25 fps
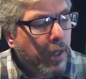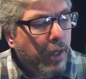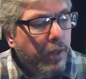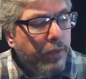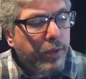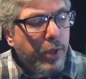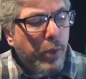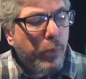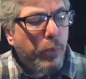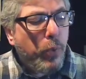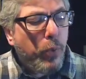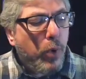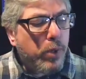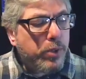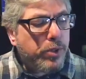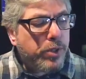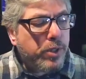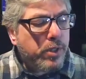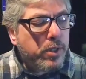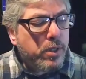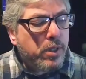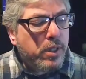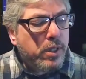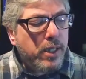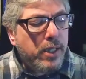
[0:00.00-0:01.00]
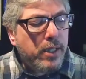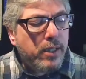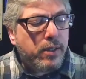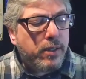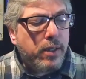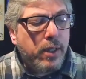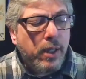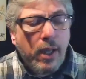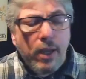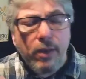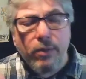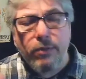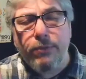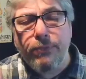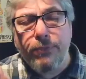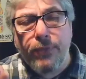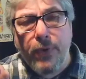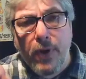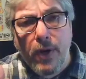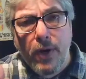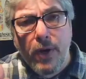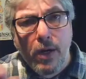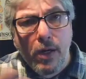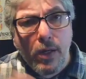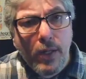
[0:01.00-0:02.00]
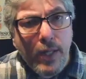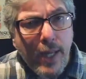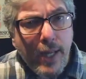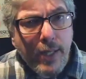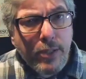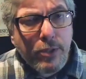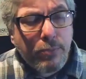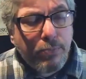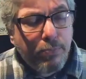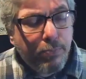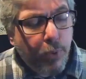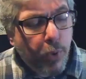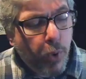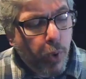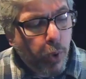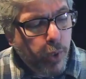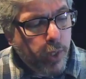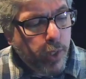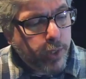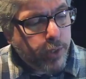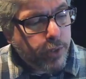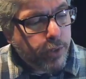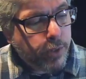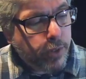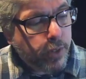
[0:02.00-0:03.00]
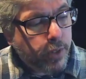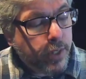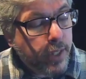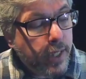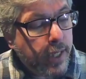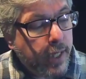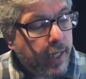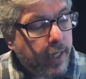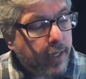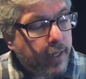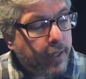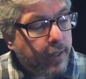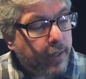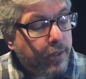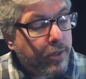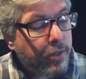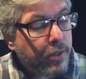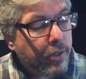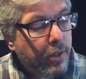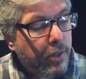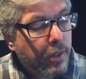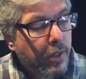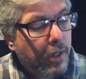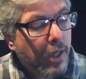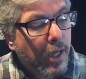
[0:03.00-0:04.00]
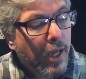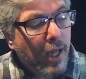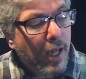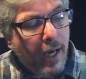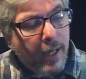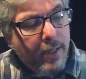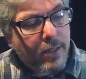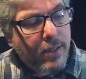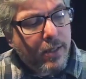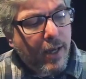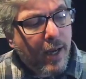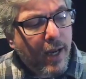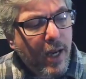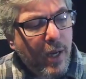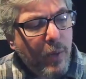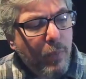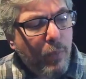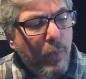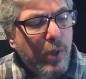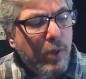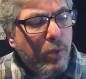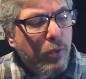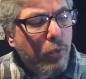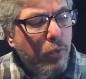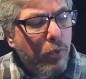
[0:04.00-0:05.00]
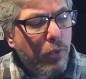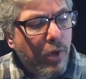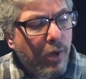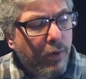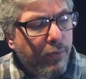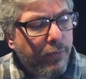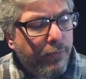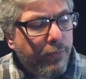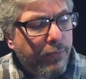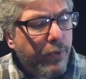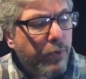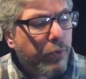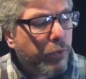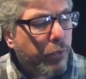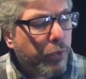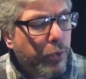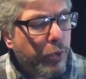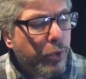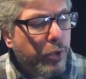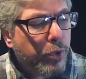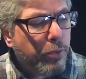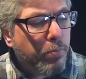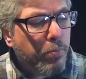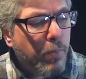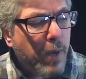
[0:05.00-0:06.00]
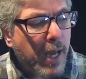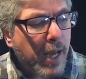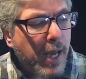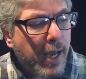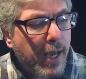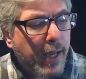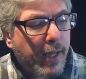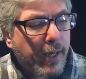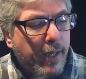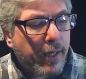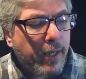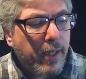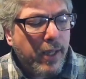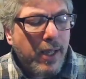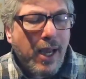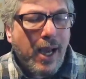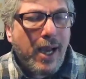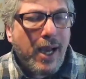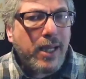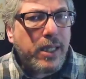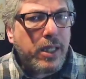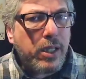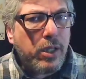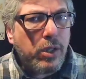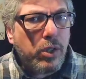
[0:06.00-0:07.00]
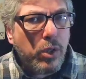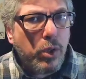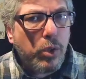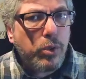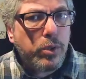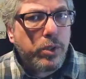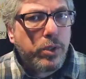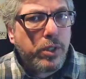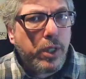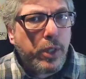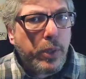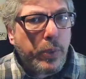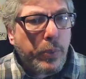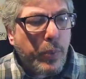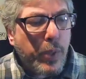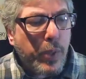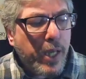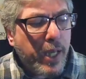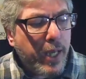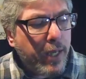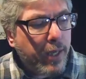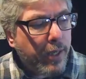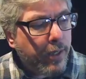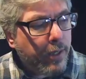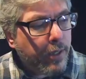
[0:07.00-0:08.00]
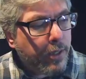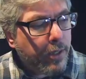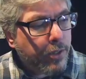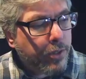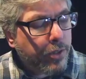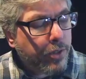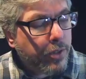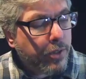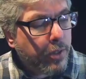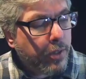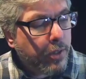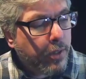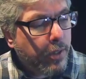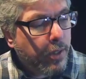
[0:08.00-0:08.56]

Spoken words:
There was indeed, in far less polished days, a time when rough, rude man had naughty ways,